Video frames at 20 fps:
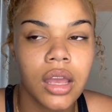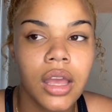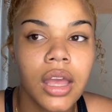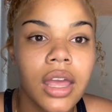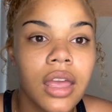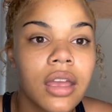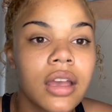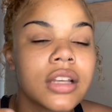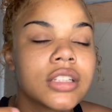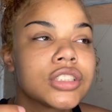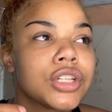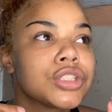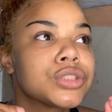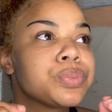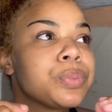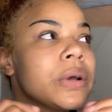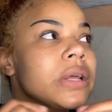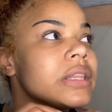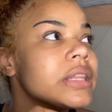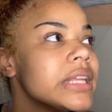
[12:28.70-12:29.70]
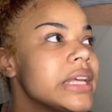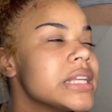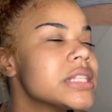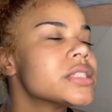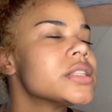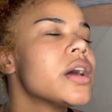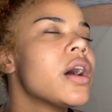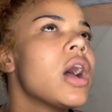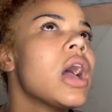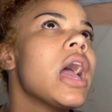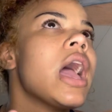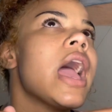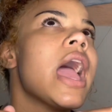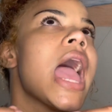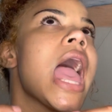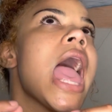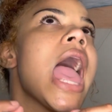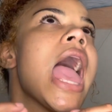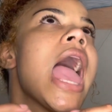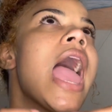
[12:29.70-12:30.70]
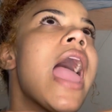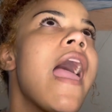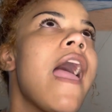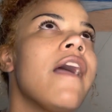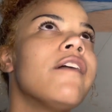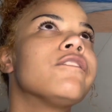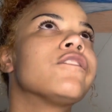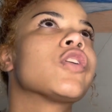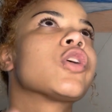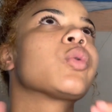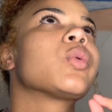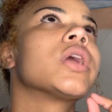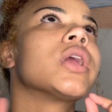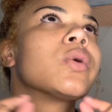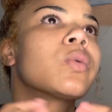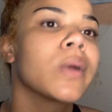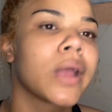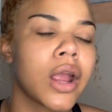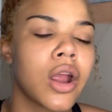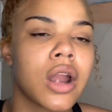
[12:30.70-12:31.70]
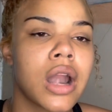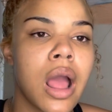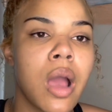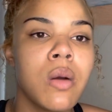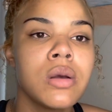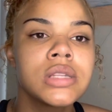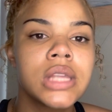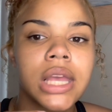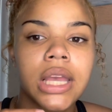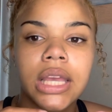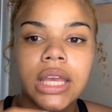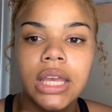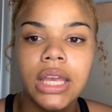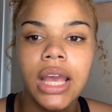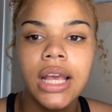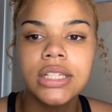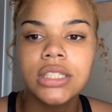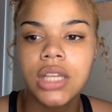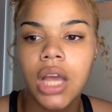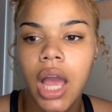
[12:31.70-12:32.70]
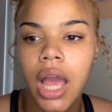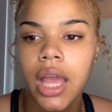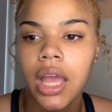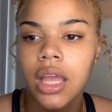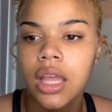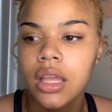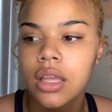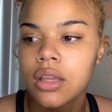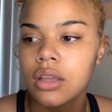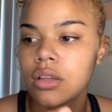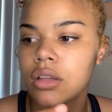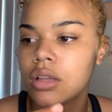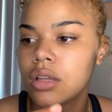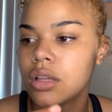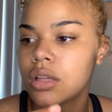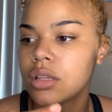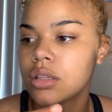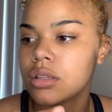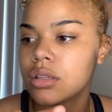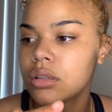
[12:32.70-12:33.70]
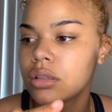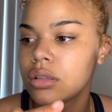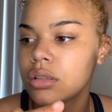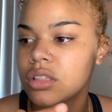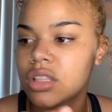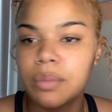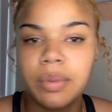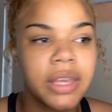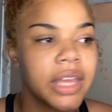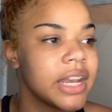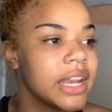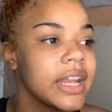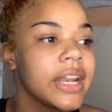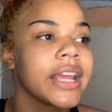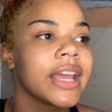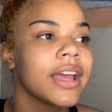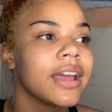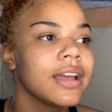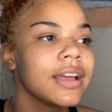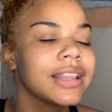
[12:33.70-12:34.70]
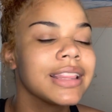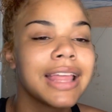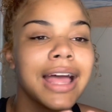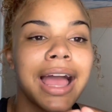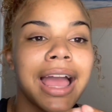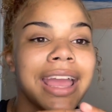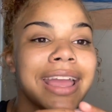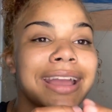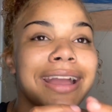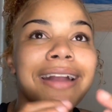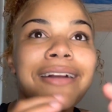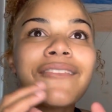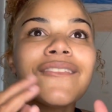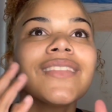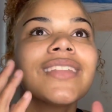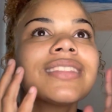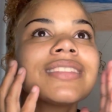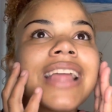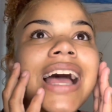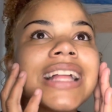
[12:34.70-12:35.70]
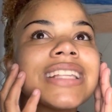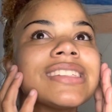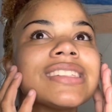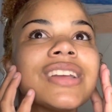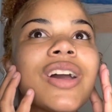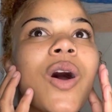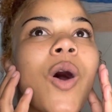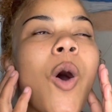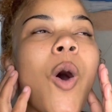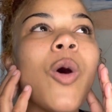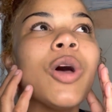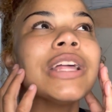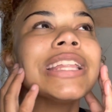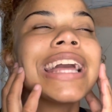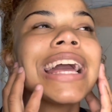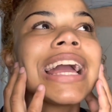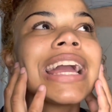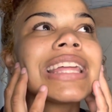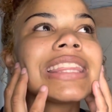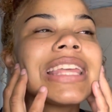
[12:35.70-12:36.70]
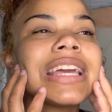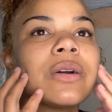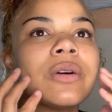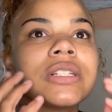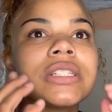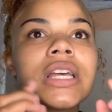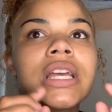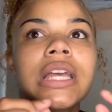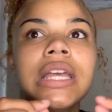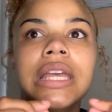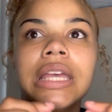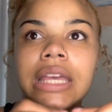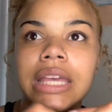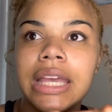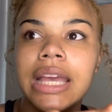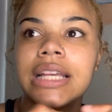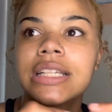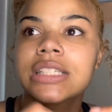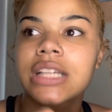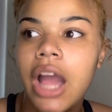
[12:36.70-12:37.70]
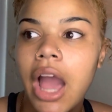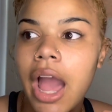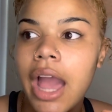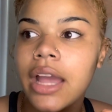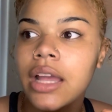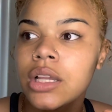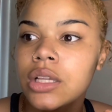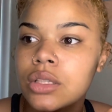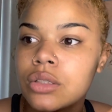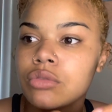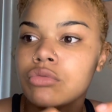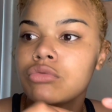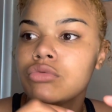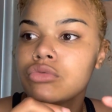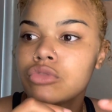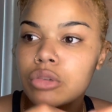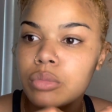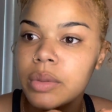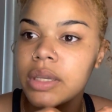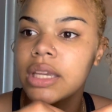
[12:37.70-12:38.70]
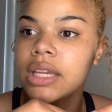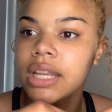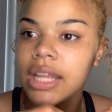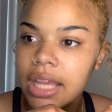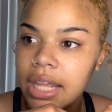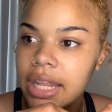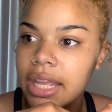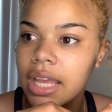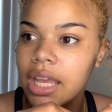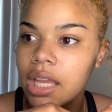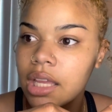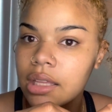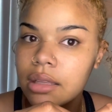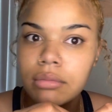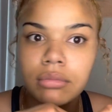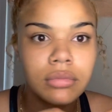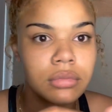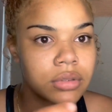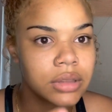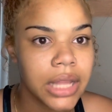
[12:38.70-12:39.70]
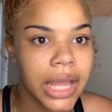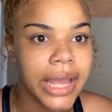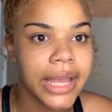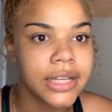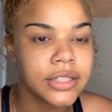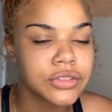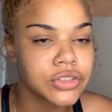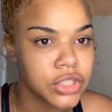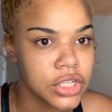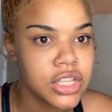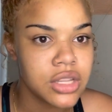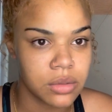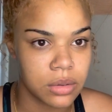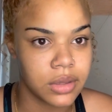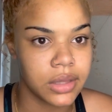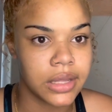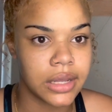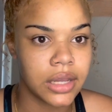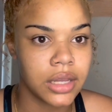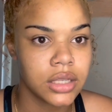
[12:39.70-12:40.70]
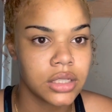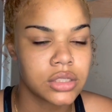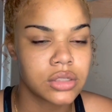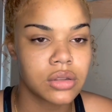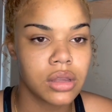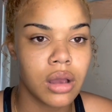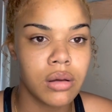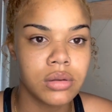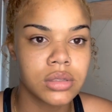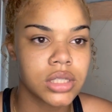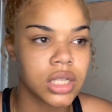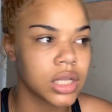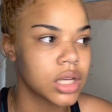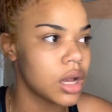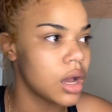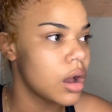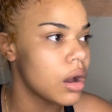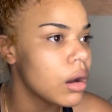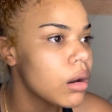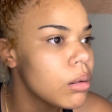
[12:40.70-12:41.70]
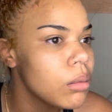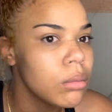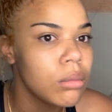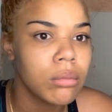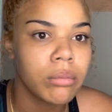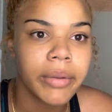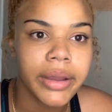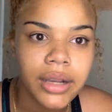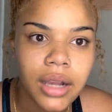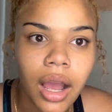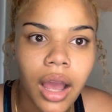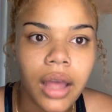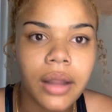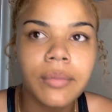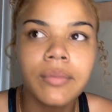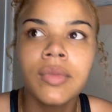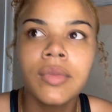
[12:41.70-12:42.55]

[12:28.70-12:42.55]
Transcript: because there's police everywhere, and I was like, he has got to be an idiot. Like, that's the only thing I could think was, he has got to be an idiot. Like, genuinely. So I was like, oh my God.